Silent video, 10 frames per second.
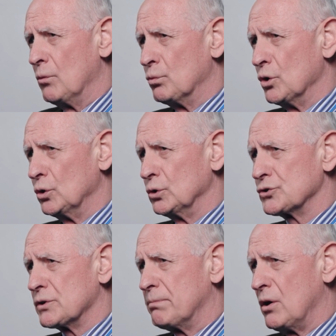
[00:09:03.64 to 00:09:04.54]

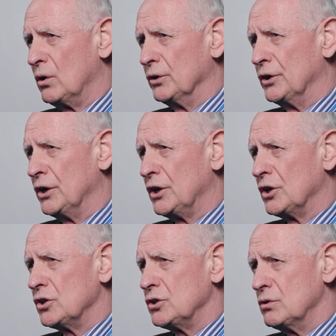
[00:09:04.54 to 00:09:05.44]
rules upon
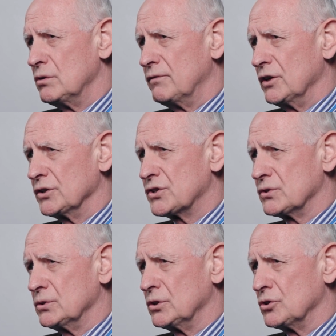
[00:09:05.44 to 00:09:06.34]

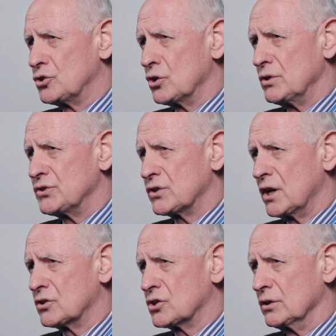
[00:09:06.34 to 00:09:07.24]
universal
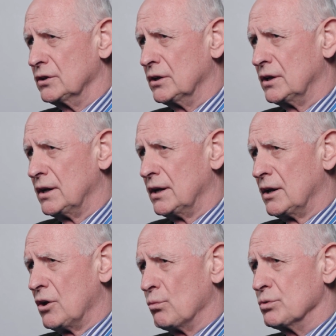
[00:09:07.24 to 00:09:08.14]
jurisdiction
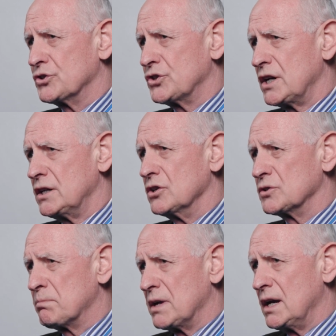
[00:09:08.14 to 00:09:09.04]
was seen
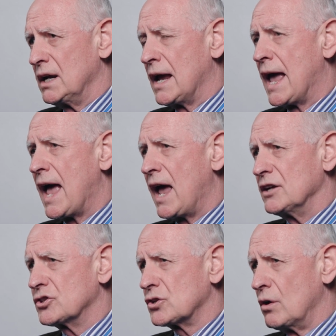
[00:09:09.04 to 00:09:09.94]
as being
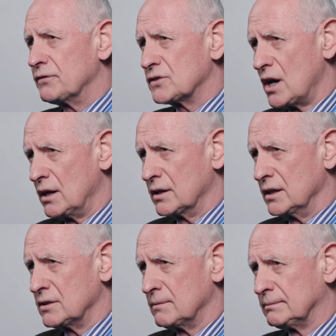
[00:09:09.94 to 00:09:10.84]
a soft
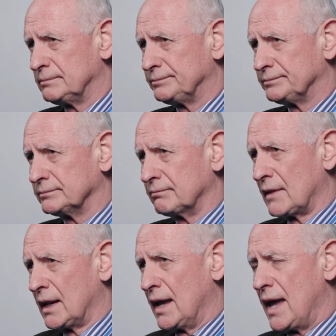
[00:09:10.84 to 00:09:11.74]
target.
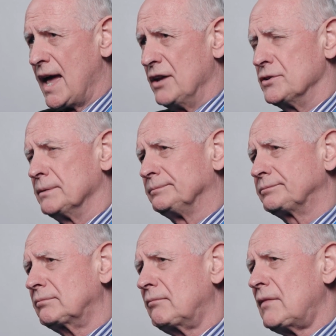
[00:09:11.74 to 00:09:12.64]
And
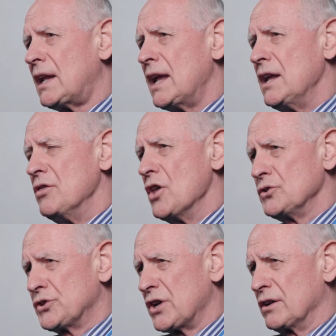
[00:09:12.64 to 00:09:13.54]
in
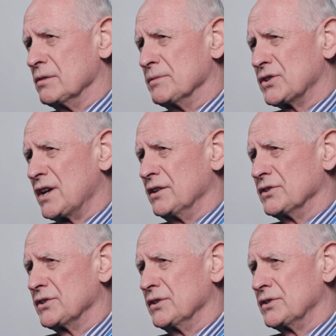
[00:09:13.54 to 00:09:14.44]
those
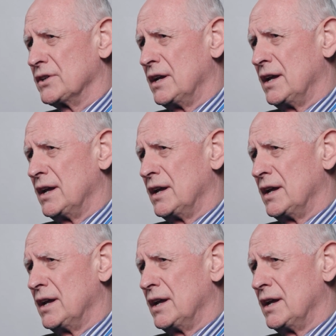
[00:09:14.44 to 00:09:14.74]
circumstances,